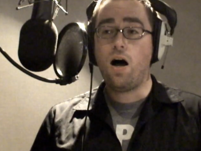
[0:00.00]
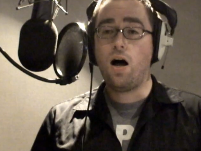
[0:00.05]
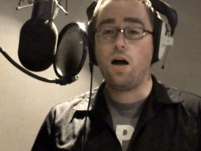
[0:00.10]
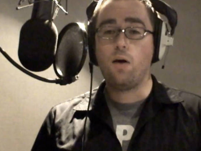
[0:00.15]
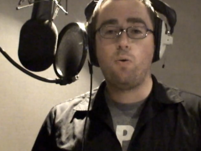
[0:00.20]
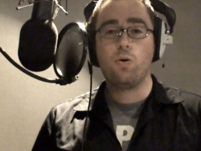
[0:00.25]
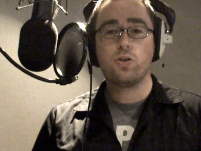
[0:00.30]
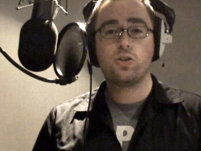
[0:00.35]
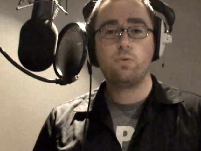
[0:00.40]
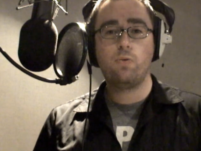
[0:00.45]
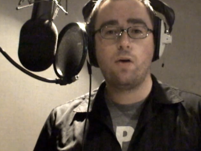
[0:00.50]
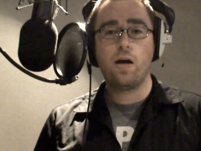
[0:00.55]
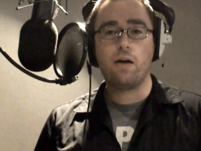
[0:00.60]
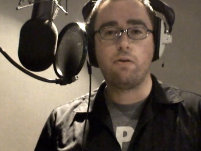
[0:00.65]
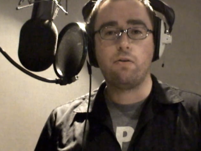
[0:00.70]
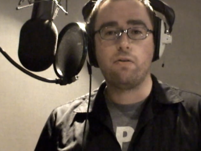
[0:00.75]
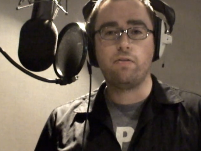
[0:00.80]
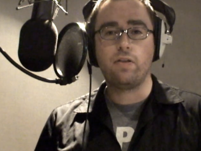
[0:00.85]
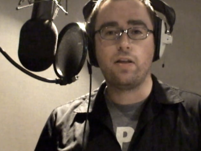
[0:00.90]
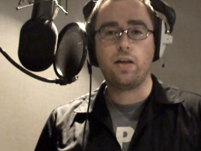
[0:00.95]
I was
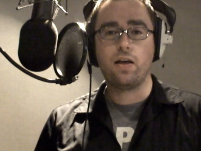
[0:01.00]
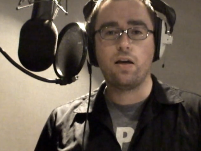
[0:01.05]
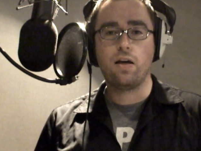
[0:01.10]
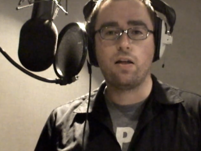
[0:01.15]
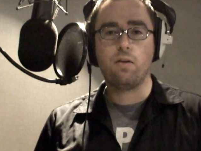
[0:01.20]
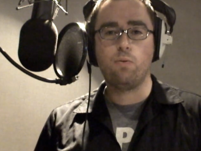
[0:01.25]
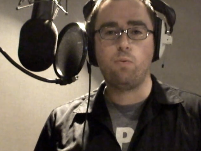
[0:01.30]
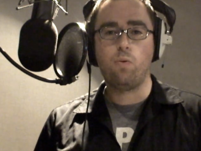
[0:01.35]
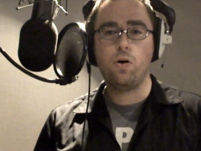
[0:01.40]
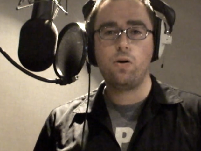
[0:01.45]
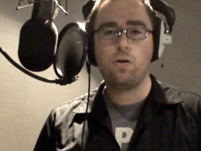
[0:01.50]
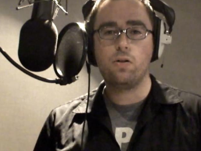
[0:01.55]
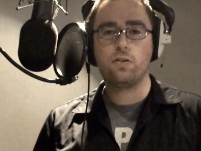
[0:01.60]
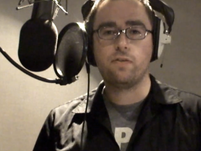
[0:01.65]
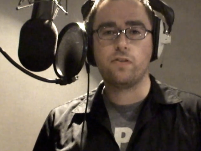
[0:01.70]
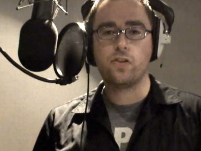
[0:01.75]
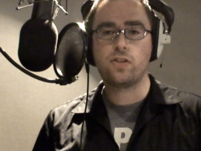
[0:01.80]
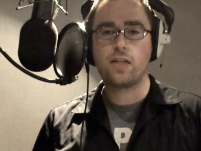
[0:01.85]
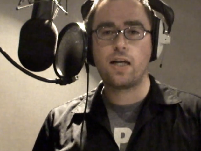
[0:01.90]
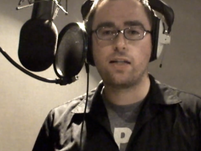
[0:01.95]
aware of the world
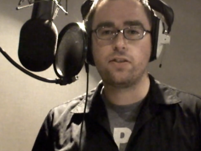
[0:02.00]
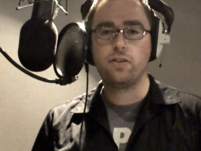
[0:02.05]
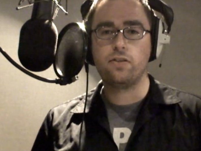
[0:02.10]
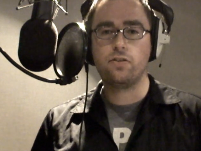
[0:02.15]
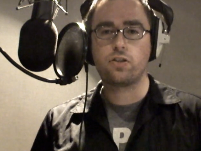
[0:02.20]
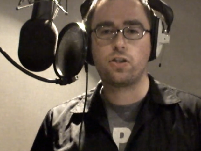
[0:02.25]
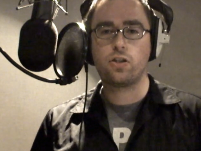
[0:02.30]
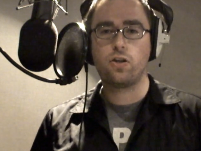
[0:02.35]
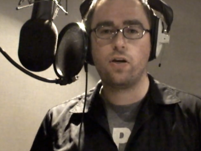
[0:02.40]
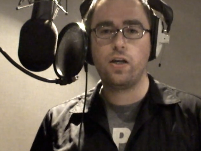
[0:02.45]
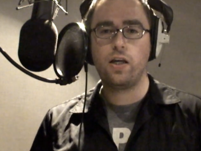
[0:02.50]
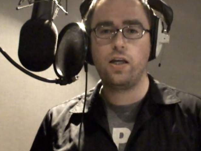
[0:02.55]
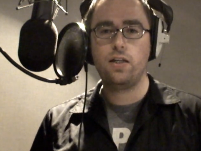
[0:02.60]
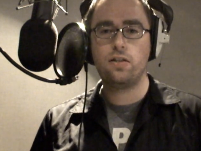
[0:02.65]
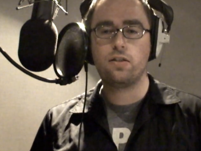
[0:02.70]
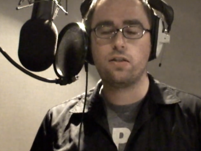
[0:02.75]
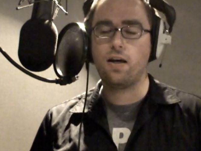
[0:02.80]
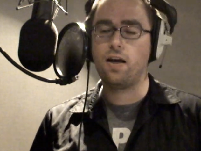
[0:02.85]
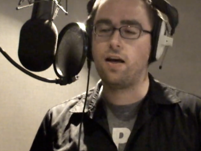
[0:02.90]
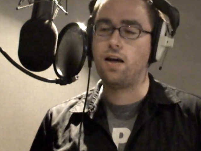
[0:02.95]
of Assassin's
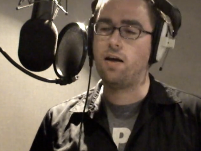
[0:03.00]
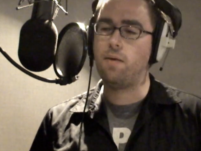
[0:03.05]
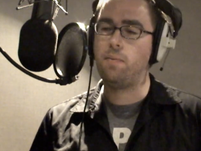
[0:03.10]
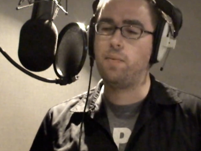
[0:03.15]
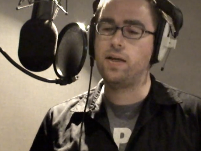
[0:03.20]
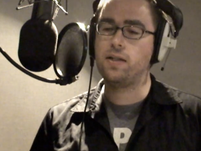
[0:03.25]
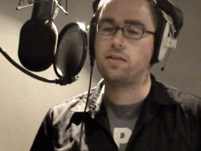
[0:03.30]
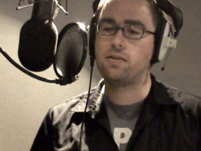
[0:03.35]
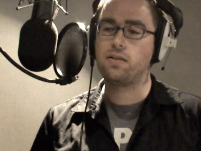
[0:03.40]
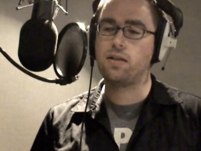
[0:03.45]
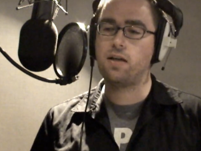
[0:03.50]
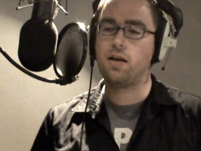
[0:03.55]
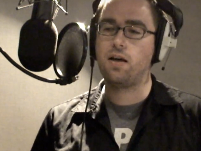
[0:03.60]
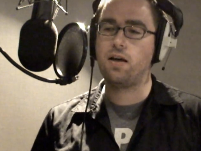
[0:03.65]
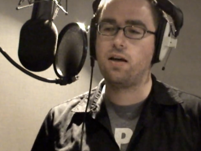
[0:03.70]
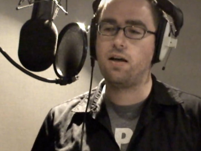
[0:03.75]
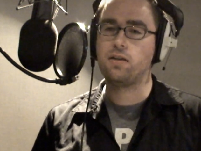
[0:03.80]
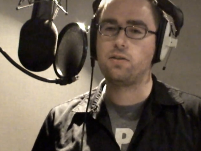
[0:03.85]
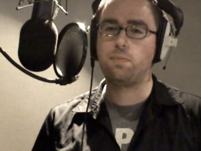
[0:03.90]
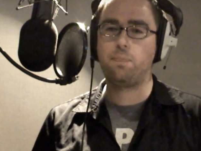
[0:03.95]
Creed. It's
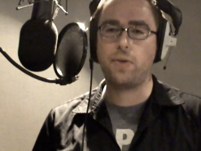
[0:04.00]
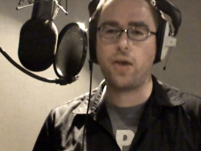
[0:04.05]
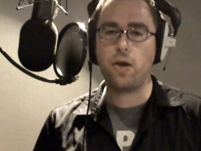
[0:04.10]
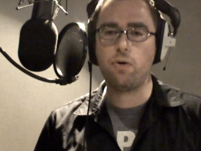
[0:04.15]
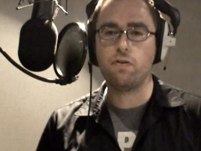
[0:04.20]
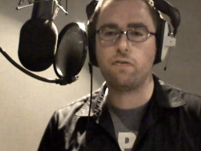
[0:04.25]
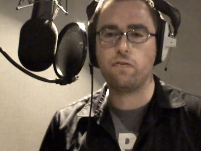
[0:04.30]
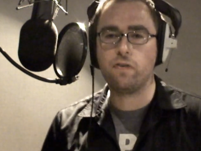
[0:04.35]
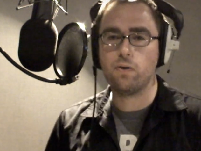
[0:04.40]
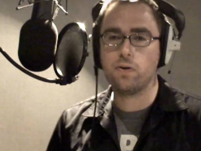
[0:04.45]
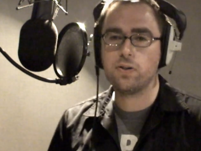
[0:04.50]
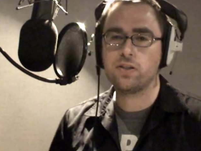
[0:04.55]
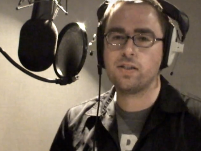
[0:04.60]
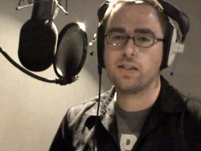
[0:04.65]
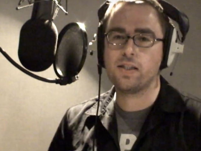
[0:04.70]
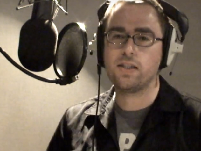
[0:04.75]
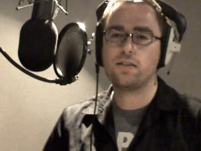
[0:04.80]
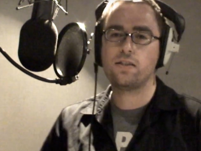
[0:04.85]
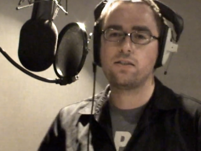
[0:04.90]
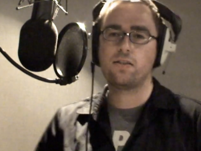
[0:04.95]
beautiful,
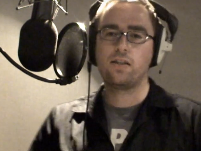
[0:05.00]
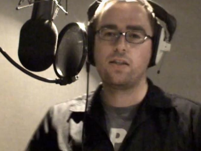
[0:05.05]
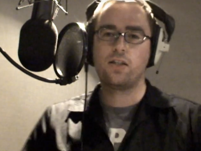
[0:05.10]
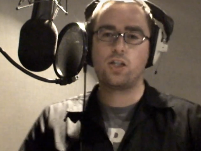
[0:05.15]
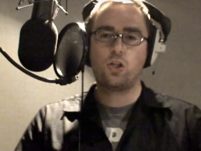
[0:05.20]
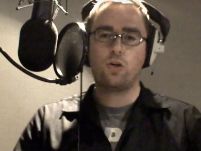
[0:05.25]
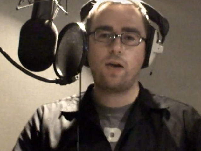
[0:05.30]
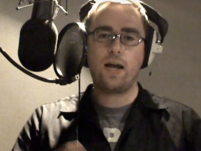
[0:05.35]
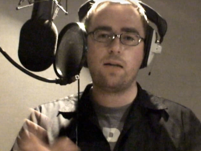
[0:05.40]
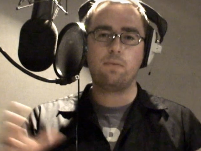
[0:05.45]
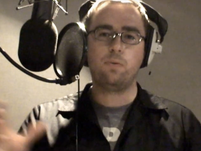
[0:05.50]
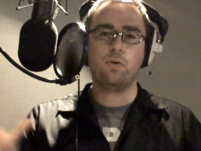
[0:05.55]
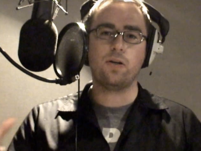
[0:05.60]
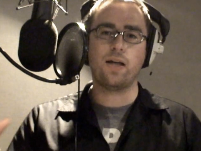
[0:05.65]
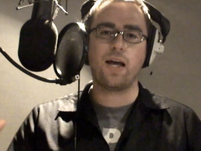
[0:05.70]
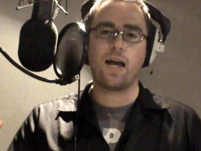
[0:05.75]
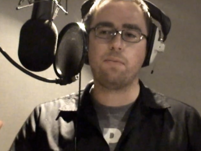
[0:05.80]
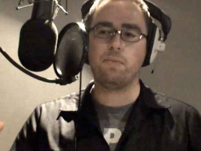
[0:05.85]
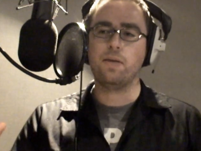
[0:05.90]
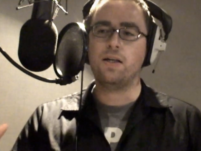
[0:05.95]
isn't it? It's just an incredible
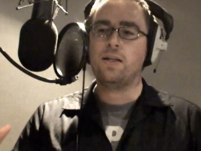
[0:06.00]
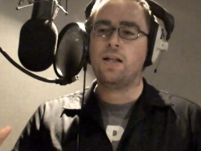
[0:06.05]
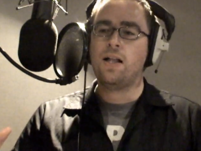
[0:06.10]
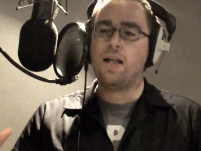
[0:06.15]
game.